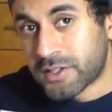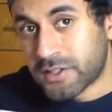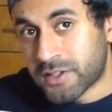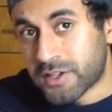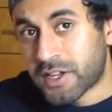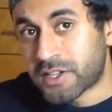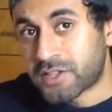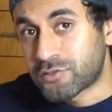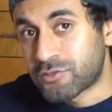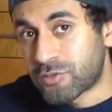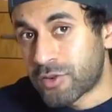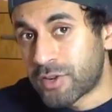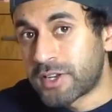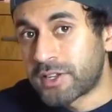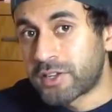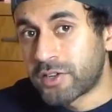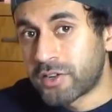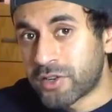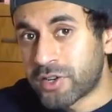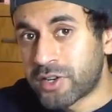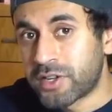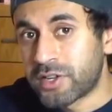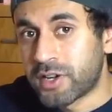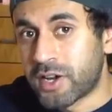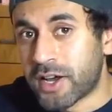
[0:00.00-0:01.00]
That's really
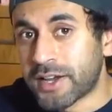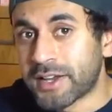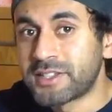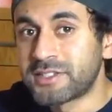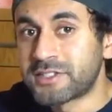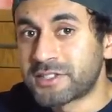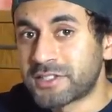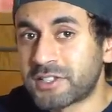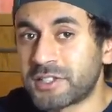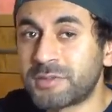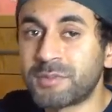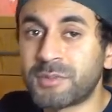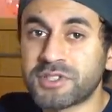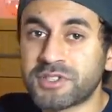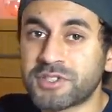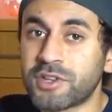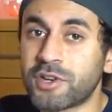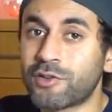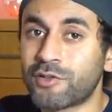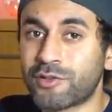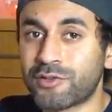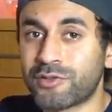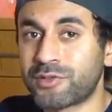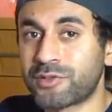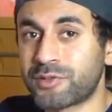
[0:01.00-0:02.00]
good. I can see
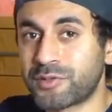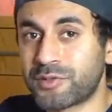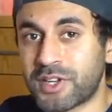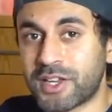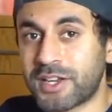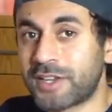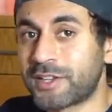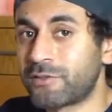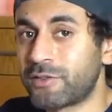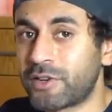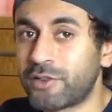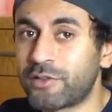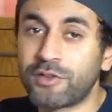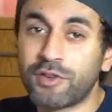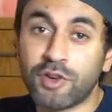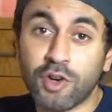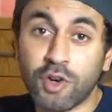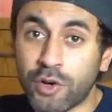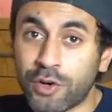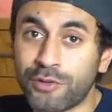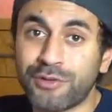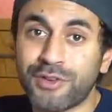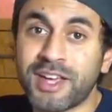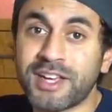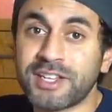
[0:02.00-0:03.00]
myself getting rid of a
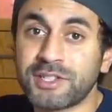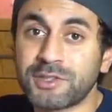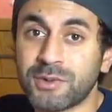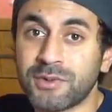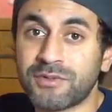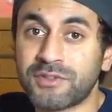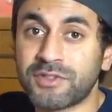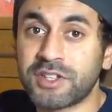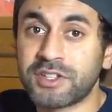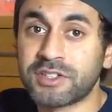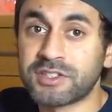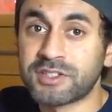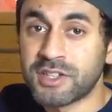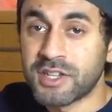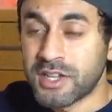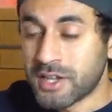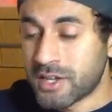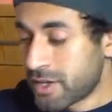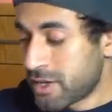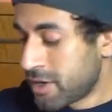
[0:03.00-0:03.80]
lot of aches with this.